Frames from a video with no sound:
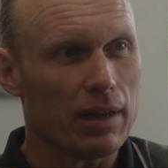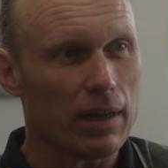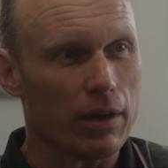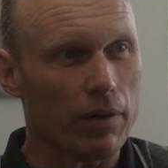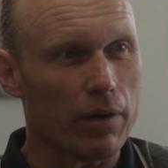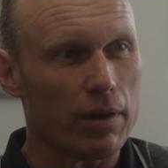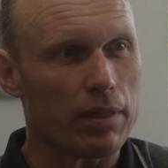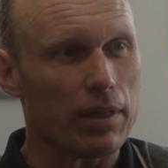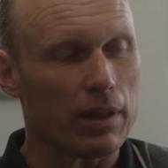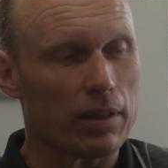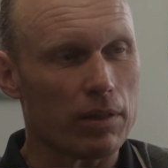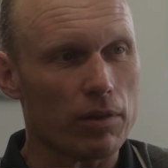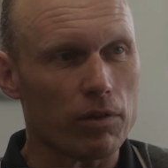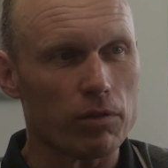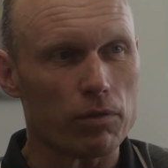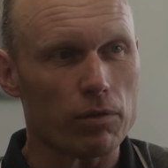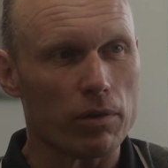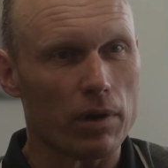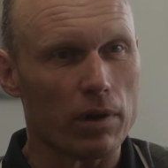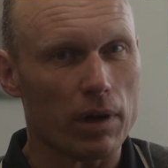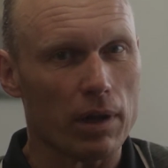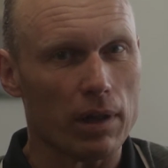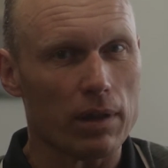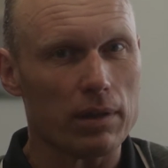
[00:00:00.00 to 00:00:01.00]
I think those
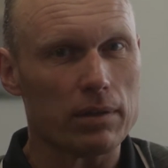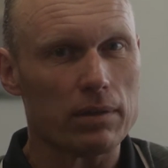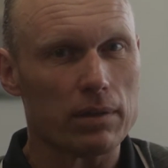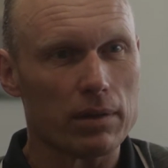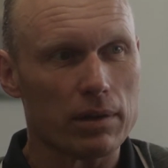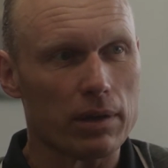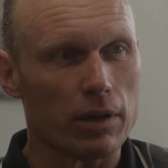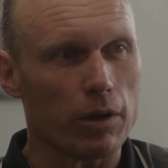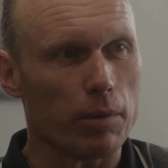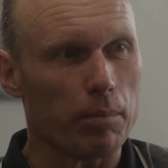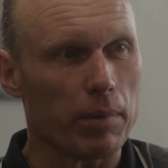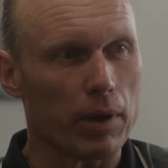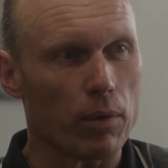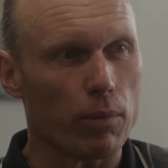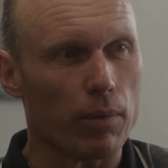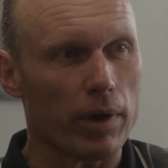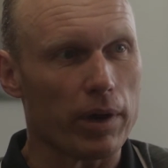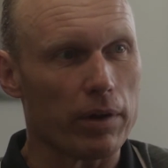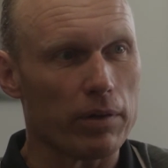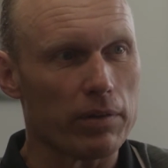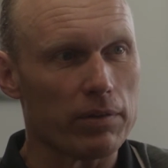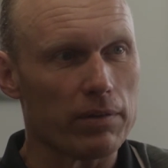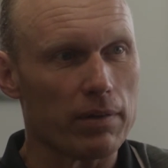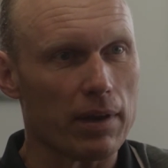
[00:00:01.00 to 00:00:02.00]
are all, big
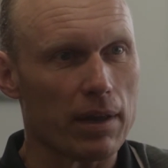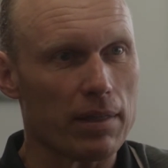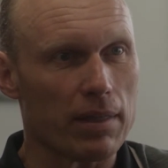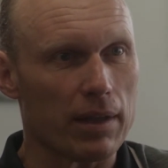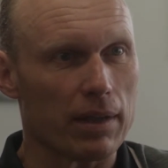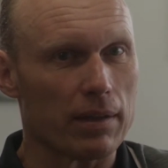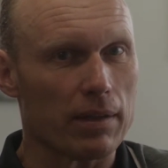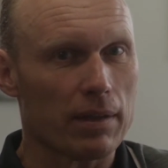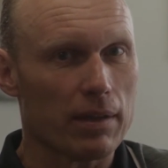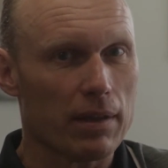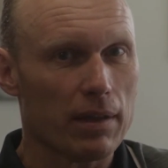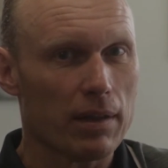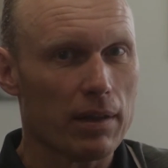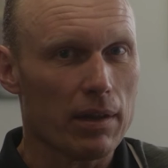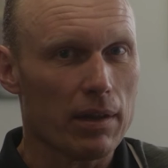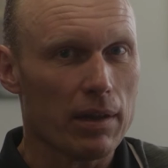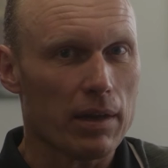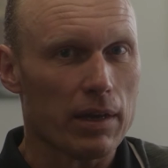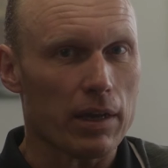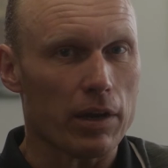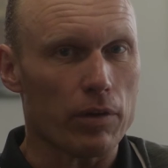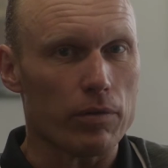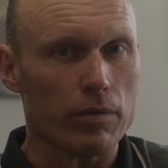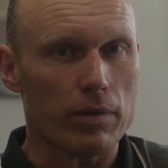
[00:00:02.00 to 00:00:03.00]
winners. I think,
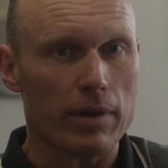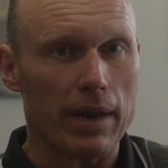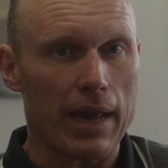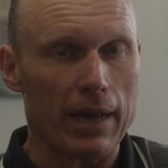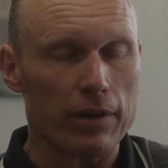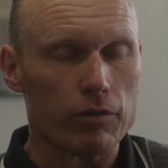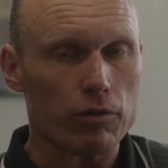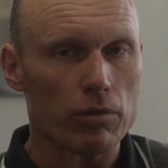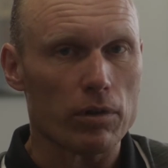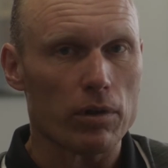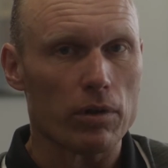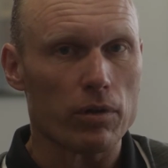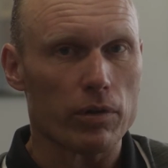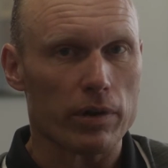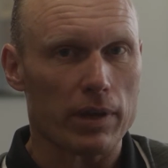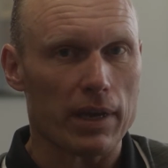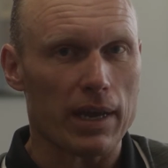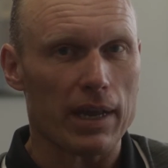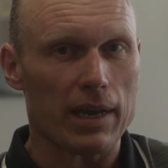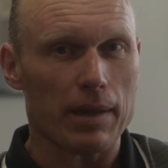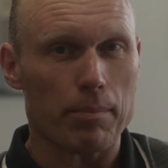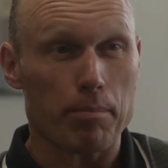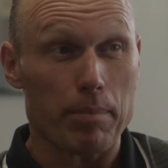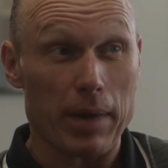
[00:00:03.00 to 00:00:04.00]
natural,
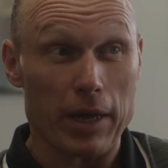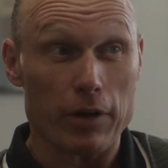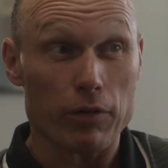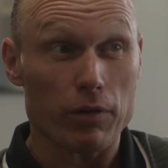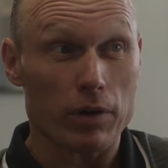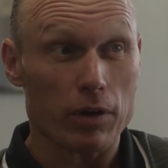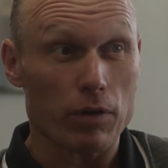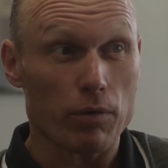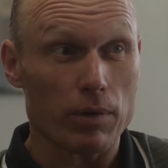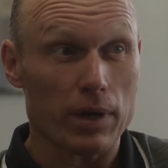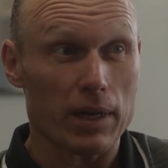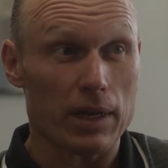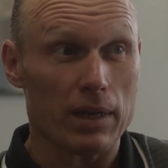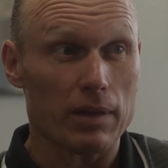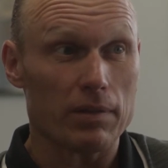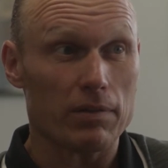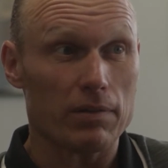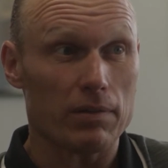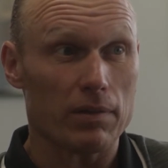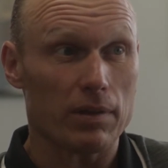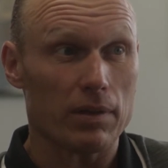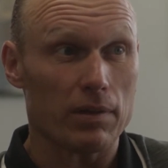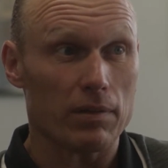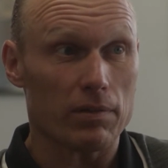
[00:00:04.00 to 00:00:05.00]
organic, better
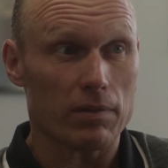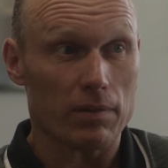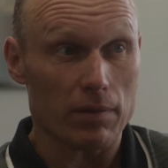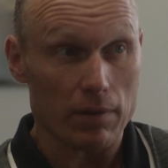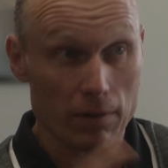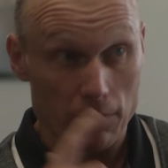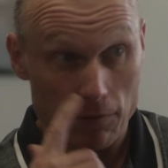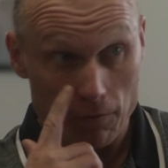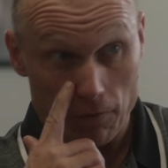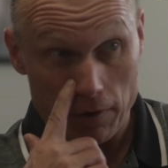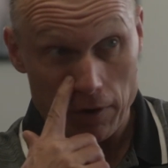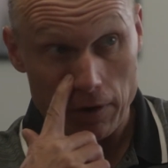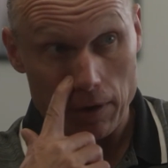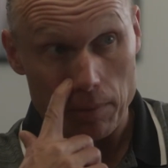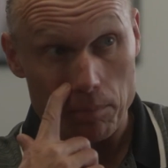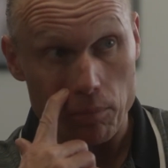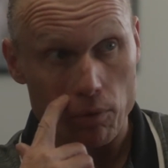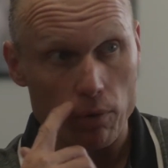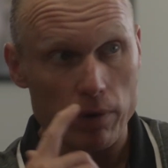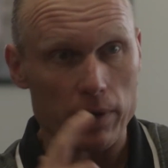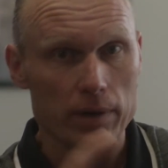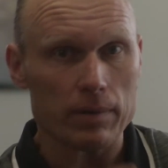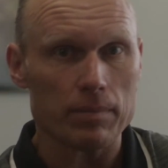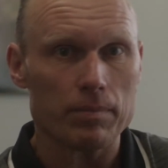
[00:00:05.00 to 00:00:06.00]
ingredients is very
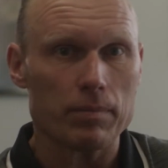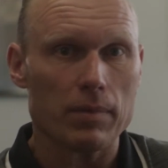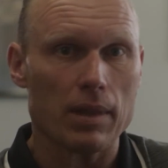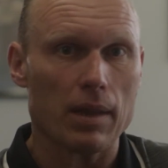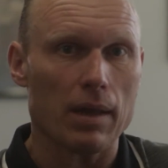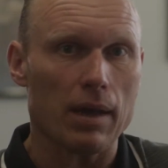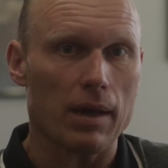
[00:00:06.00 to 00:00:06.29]
important.